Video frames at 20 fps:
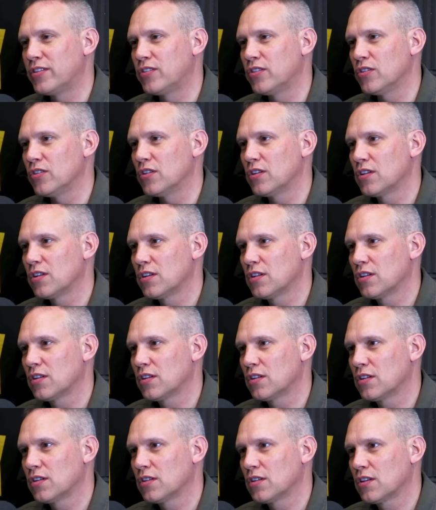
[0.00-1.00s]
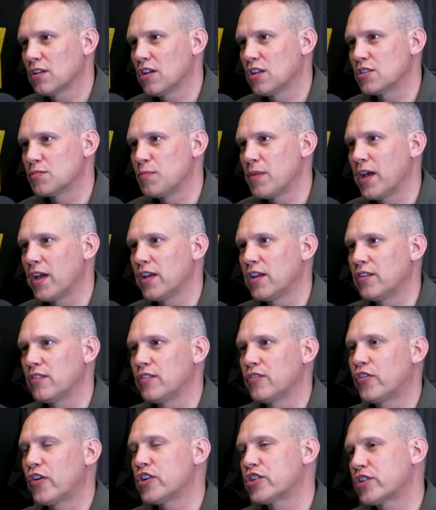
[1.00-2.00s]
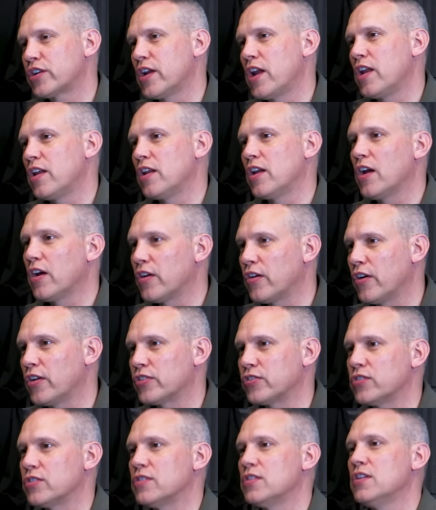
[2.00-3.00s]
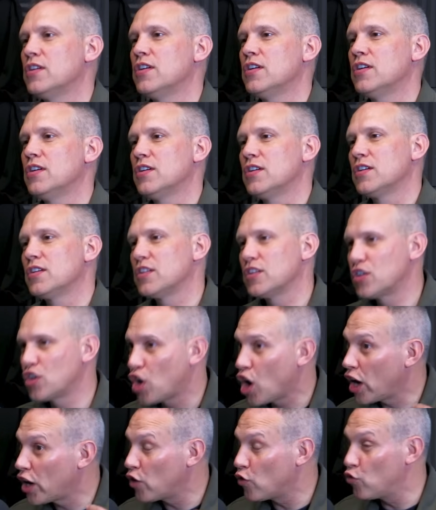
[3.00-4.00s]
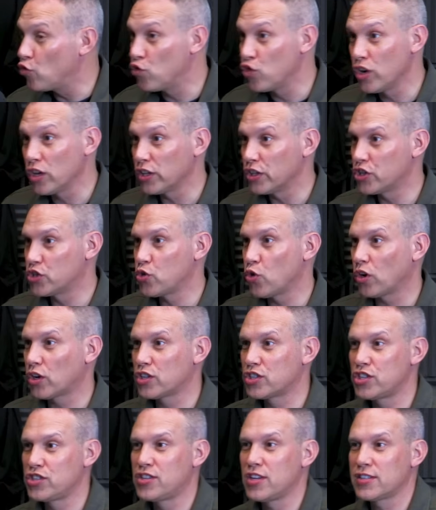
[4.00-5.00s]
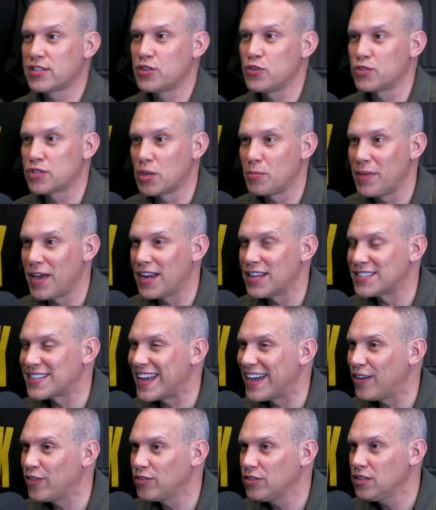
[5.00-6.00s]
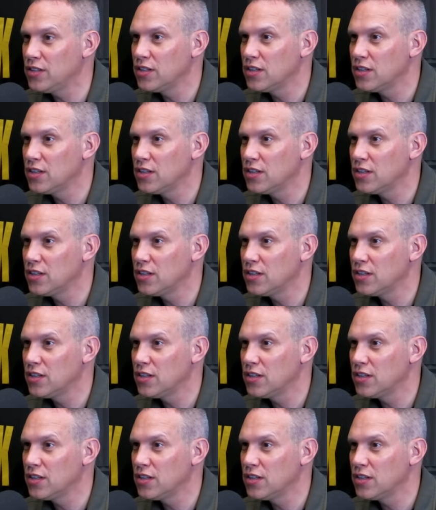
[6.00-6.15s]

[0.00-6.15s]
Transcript: to. Because my French-Canadian hairdresser cut it really short. She said she was going to be out of town.